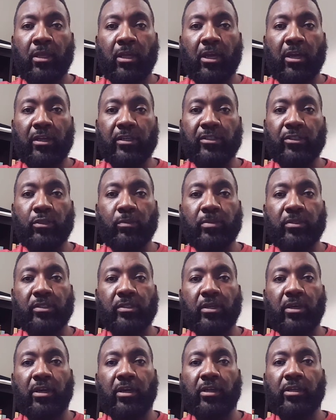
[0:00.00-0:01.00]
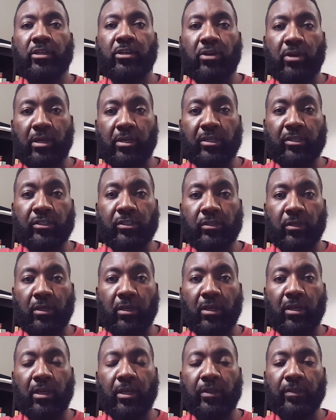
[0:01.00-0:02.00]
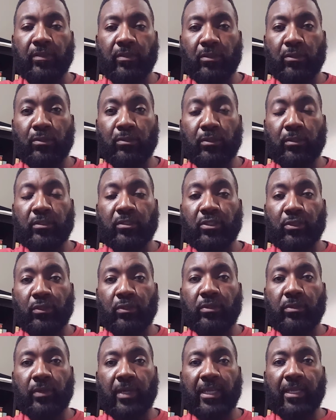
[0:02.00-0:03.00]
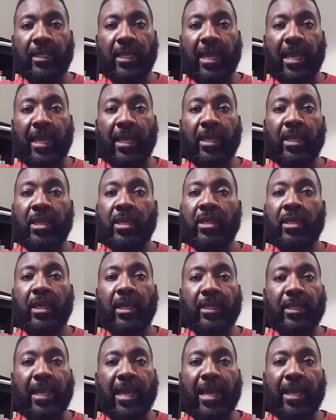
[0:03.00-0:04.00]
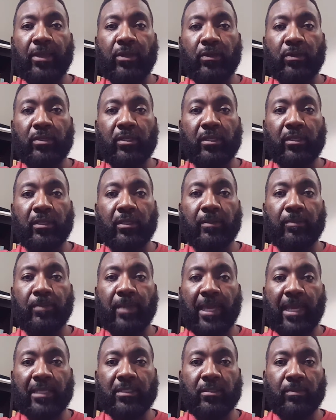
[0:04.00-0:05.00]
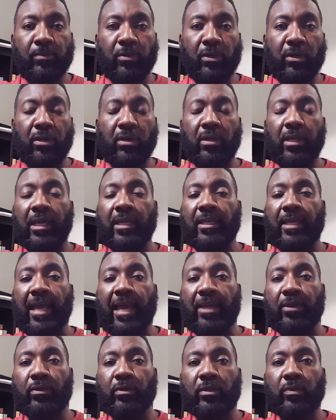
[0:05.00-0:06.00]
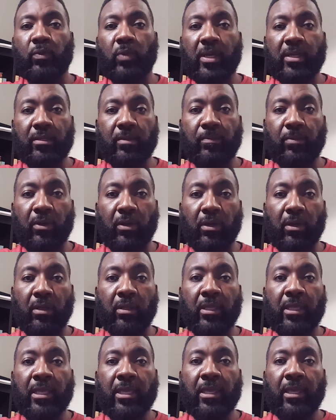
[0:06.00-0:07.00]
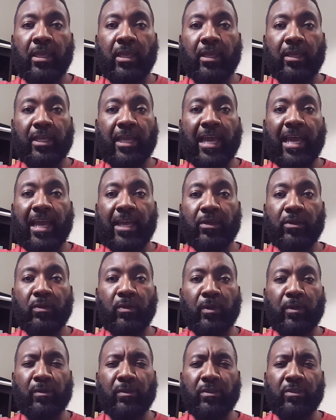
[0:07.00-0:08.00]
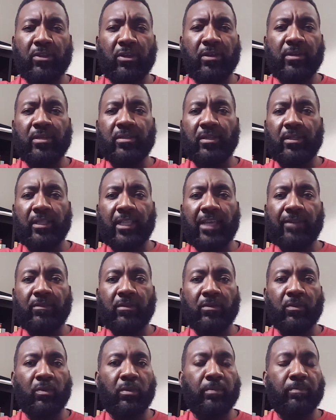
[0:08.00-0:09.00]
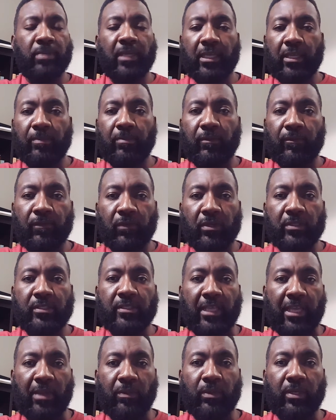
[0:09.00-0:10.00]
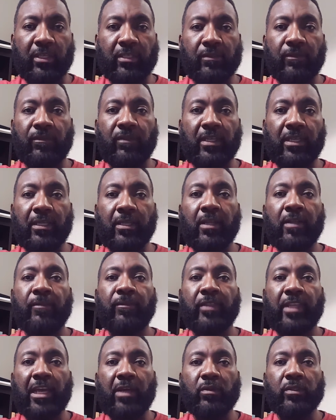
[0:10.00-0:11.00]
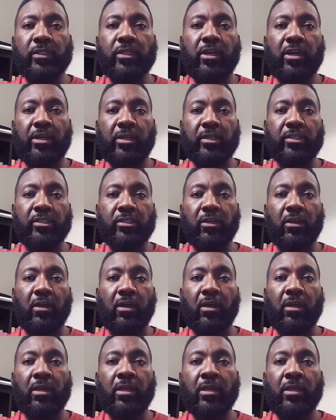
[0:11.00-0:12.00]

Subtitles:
our superstar Connor Shaw, a dual threat guy, a guy who could pass the ball, a guy who can run the ball, a guy who on 3rd and 11 would pick up a first down with his feet. That was Connor Shaw,